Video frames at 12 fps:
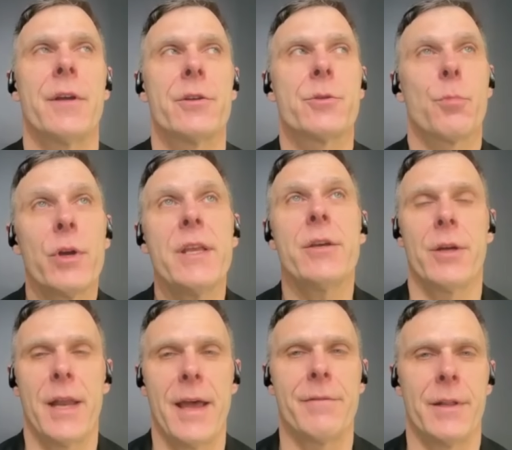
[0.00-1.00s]
There's pretty
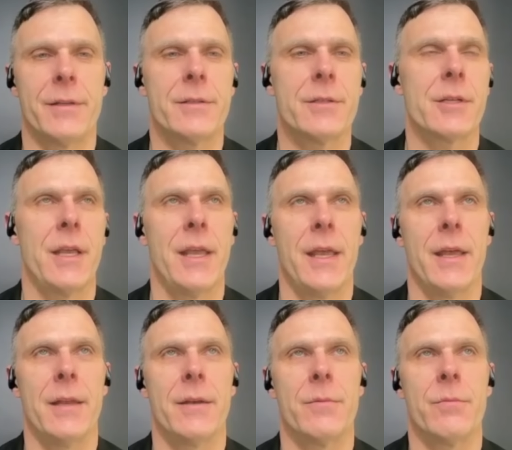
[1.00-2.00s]
good evidence
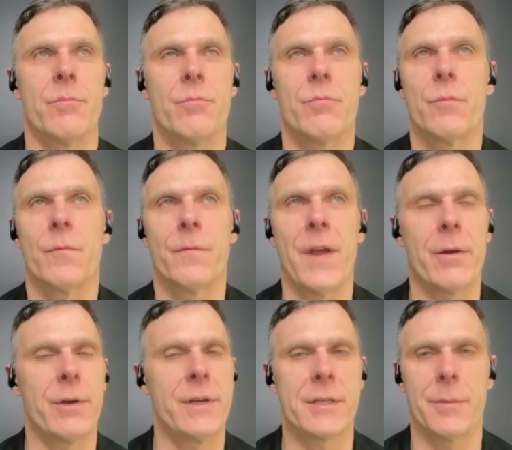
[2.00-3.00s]
in
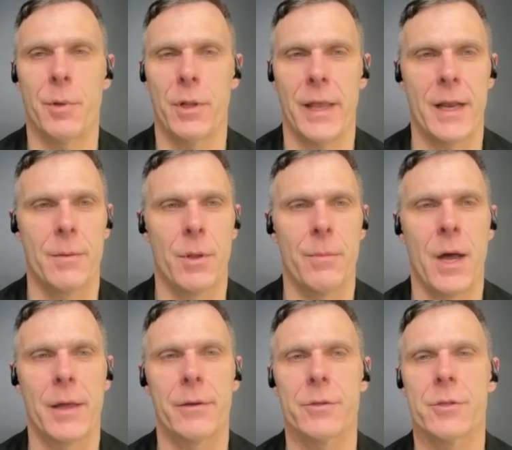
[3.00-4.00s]
very simple animal
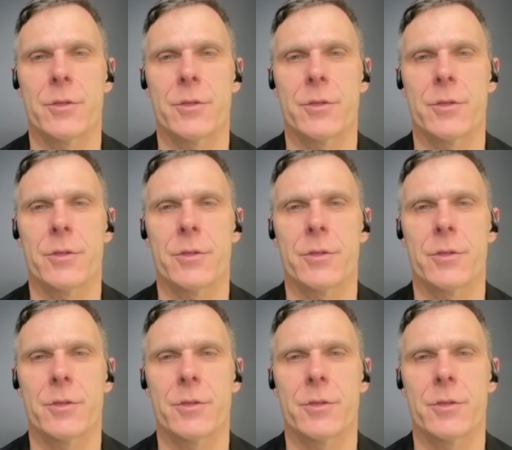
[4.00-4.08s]
models.